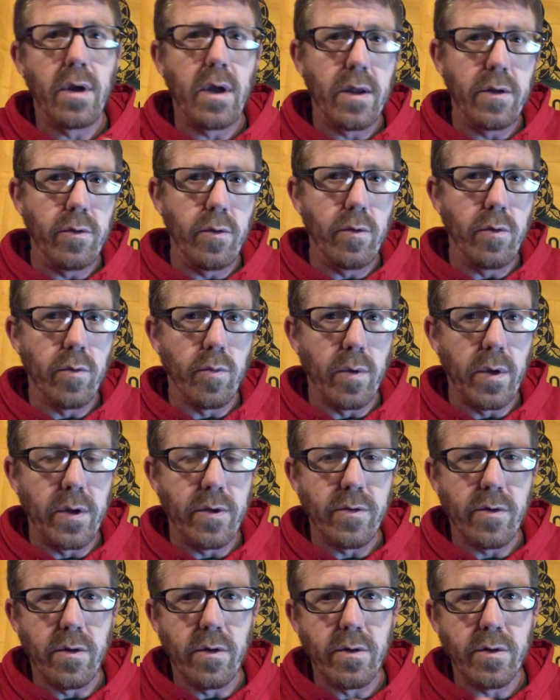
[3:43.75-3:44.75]
and do the
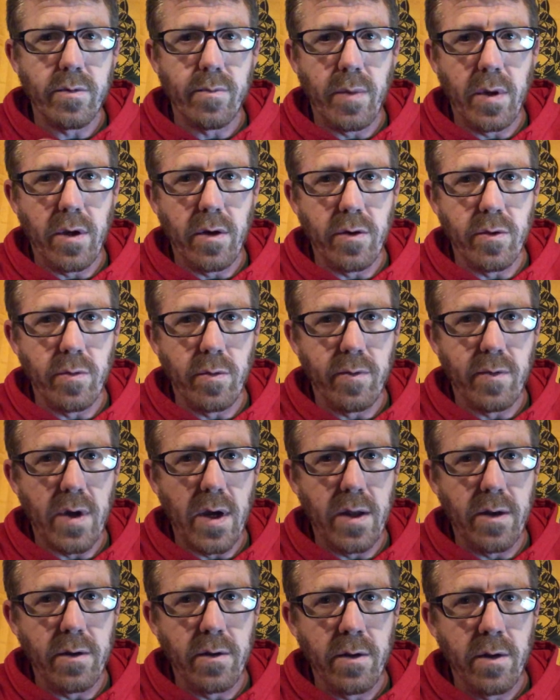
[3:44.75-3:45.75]
research because we've
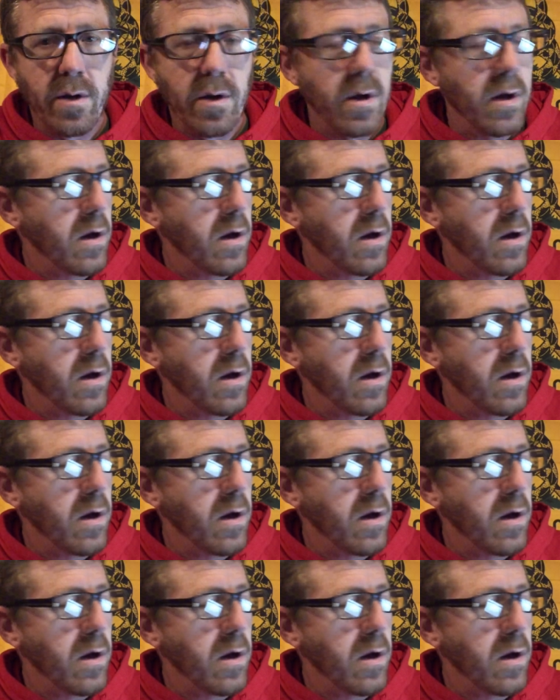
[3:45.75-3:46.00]
gotten